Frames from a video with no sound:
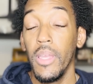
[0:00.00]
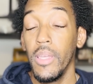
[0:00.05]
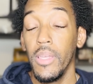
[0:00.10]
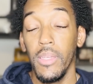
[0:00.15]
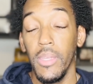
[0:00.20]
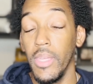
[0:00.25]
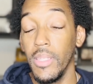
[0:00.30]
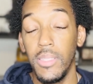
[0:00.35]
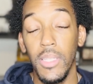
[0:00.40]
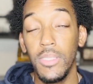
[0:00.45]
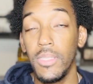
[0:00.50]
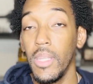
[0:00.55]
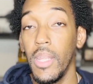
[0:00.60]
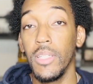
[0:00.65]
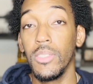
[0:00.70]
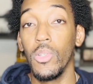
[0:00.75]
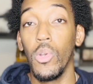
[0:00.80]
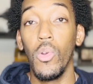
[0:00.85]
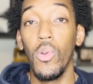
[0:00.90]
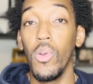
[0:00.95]
It's listed as
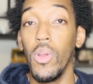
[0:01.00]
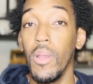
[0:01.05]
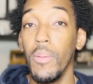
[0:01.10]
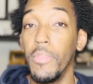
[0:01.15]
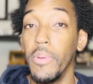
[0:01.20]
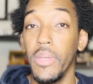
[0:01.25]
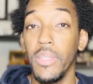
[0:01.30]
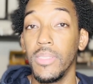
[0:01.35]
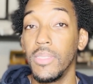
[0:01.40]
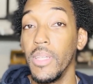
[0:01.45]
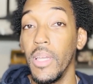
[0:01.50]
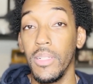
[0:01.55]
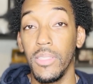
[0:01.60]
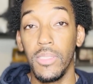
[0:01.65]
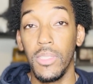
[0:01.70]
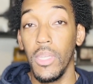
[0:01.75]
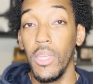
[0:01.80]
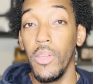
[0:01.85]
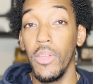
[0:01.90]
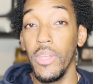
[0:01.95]
a horror, but it's not
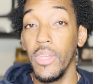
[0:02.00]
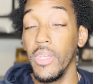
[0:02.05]
scary.